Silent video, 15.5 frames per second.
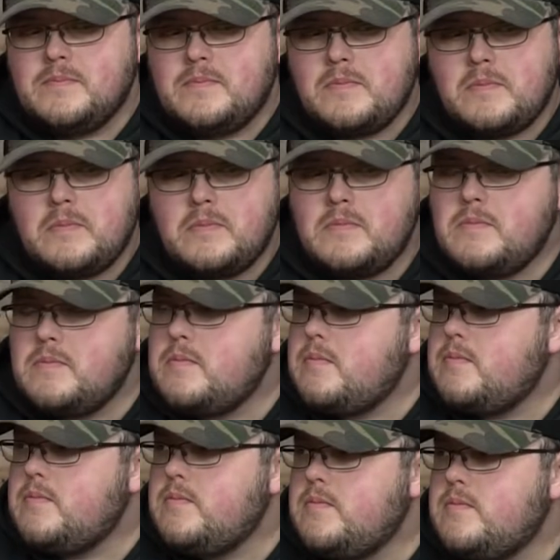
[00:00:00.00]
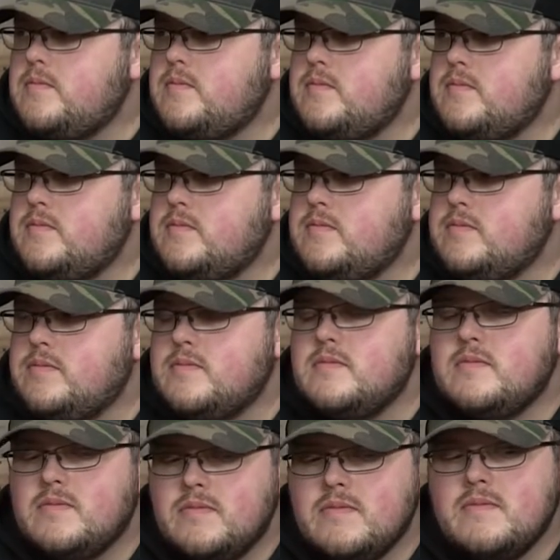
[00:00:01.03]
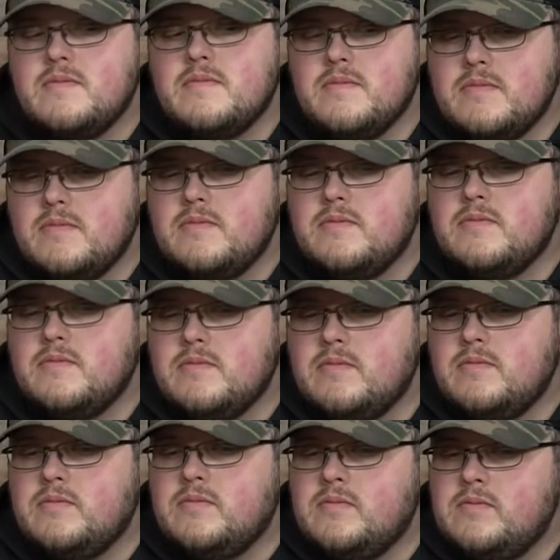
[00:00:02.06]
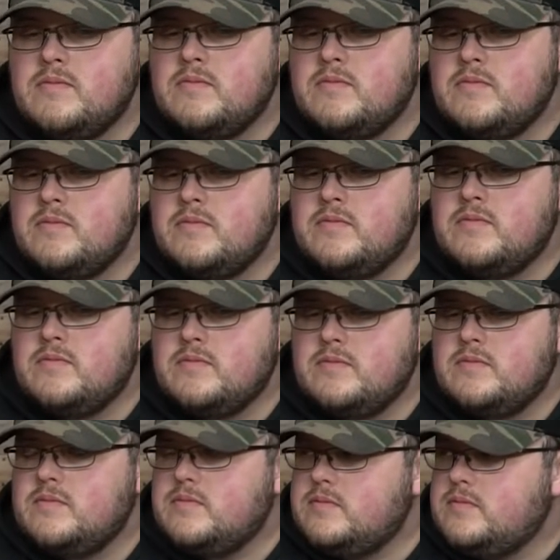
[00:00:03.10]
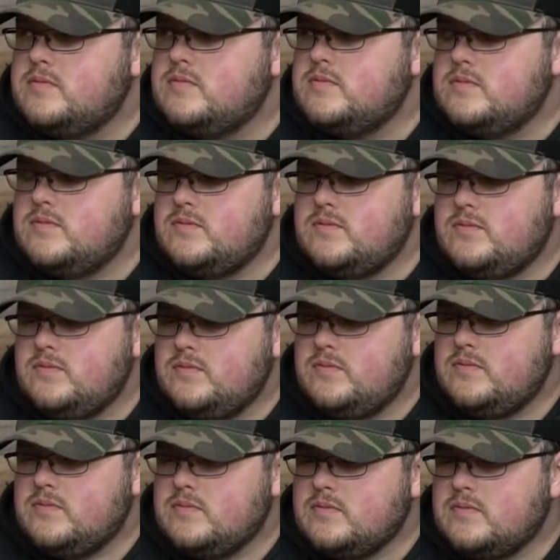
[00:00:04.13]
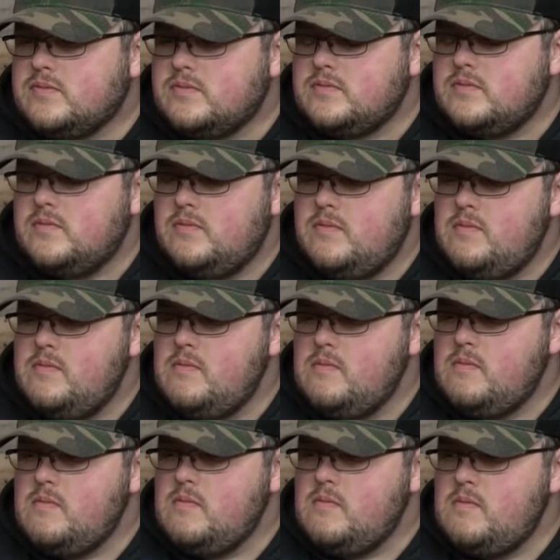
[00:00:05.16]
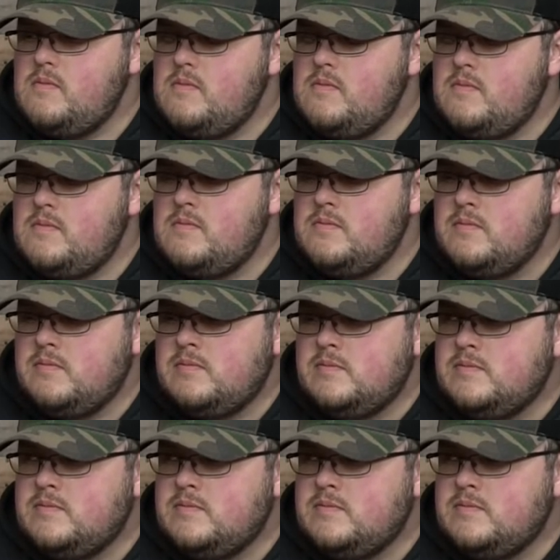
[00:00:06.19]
(silent)